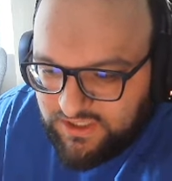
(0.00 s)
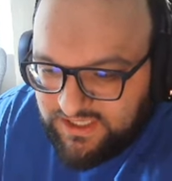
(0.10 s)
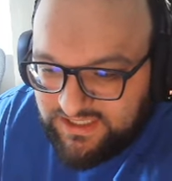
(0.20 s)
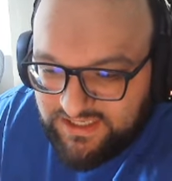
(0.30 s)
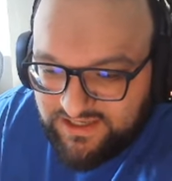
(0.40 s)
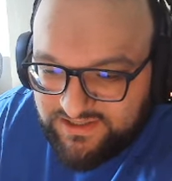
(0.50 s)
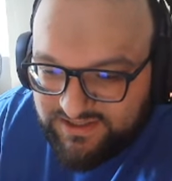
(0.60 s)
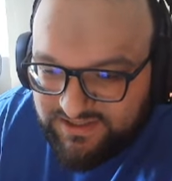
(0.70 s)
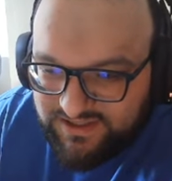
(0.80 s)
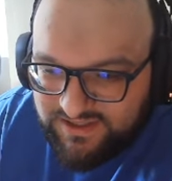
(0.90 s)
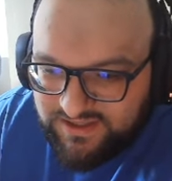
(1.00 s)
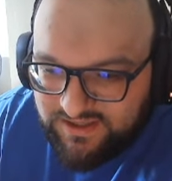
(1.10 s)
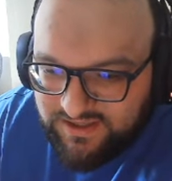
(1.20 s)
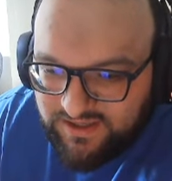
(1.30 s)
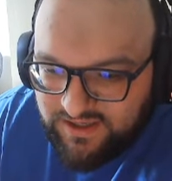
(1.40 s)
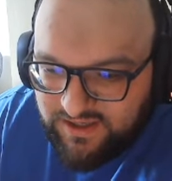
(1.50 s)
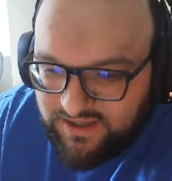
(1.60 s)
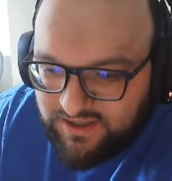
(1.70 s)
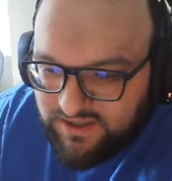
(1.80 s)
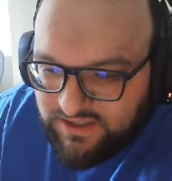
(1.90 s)
He does.
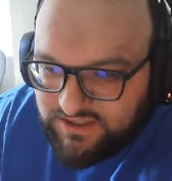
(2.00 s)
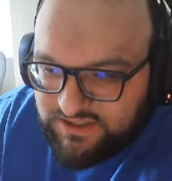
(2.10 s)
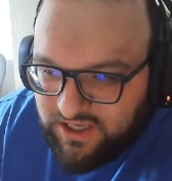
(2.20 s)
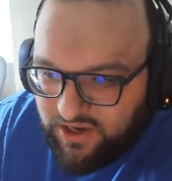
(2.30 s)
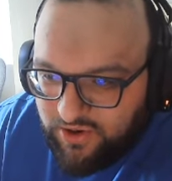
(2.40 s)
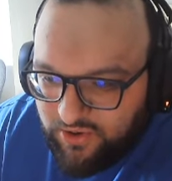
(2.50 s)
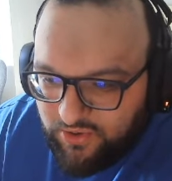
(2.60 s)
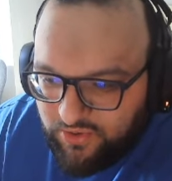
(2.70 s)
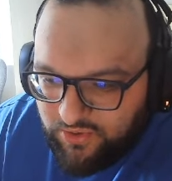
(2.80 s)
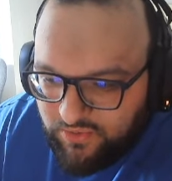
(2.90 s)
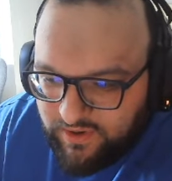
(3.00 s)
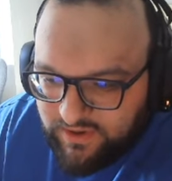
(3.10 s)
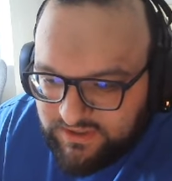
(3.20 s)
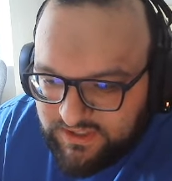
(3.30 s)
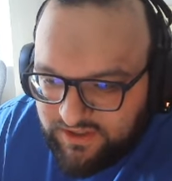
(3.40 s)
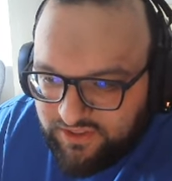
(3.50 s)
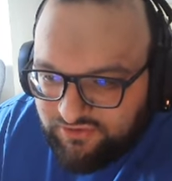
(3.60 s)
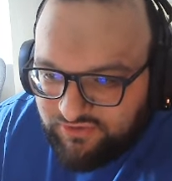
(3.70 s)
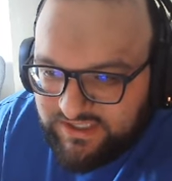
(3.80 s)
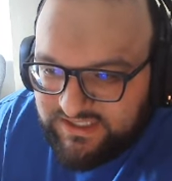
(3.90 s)
So, where is he?
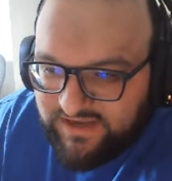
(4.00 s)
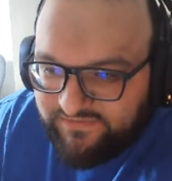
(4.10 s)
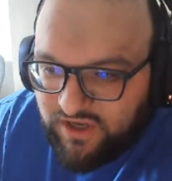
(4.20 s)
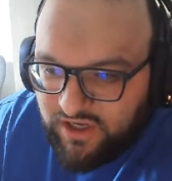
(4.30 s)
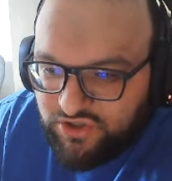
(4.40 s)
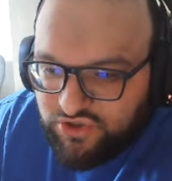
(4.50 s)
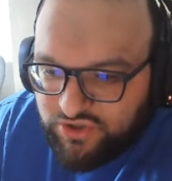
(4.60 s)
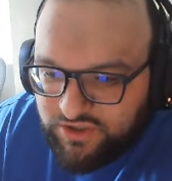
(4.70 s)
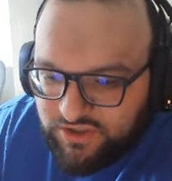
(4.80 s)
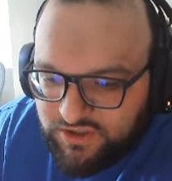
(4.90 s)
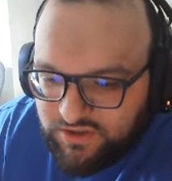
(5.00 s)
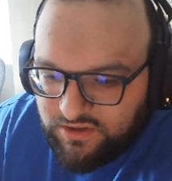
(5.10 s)
Three seven hundred.